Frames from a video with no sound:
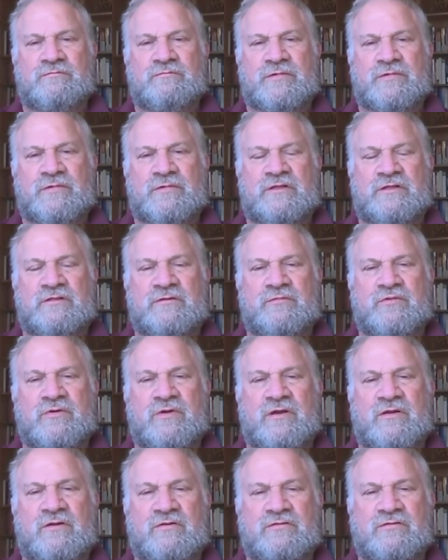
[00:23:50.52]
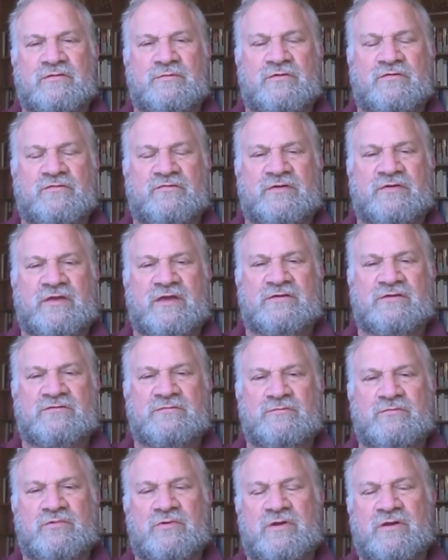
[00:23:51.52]
healing prayers,
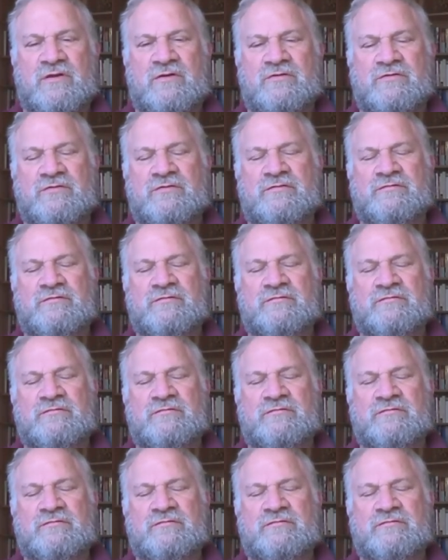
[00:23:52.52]
purification prayers,